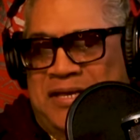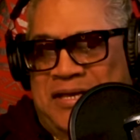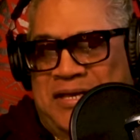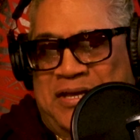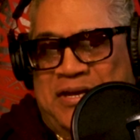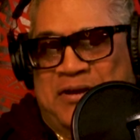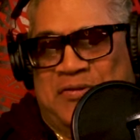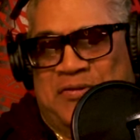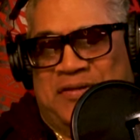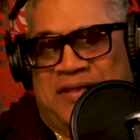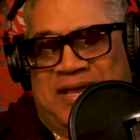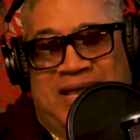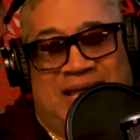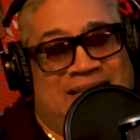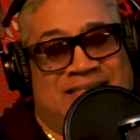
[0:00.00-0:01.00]
You know,
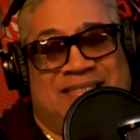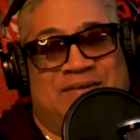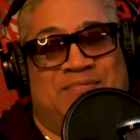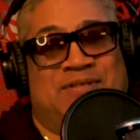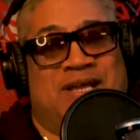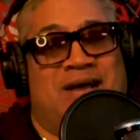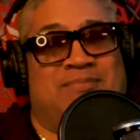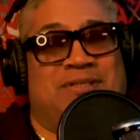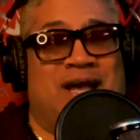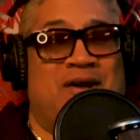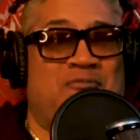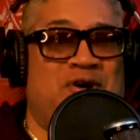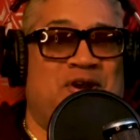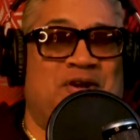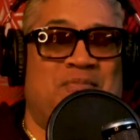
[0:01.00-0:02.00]
uh, sometimes I
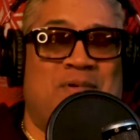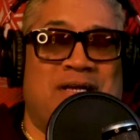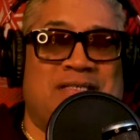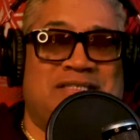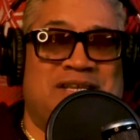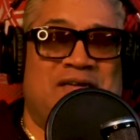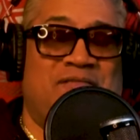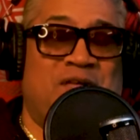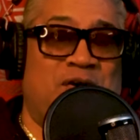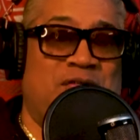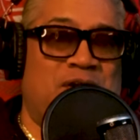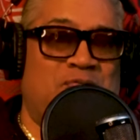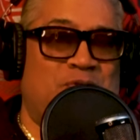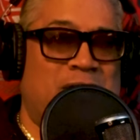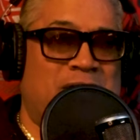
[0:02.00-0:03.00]
wonder myself, are
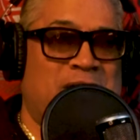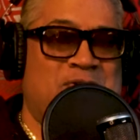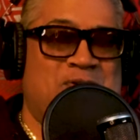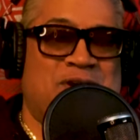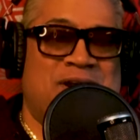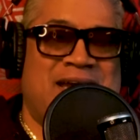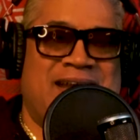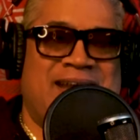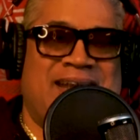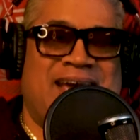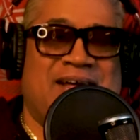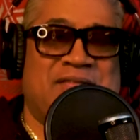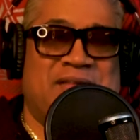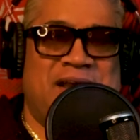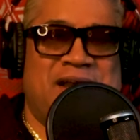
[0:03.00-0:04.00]
they really going at it
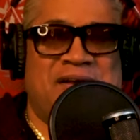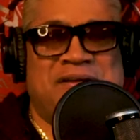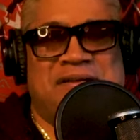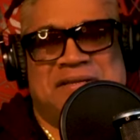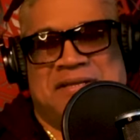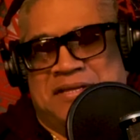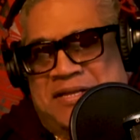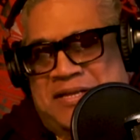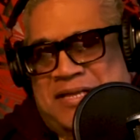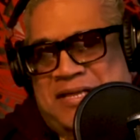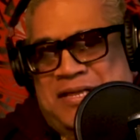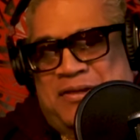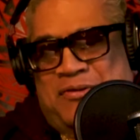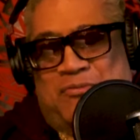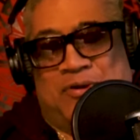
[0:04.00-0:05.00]
out there
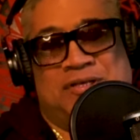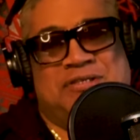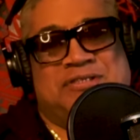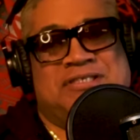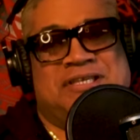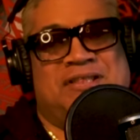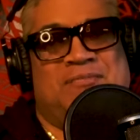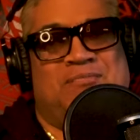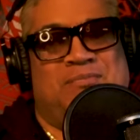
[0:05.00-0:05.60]
when you see the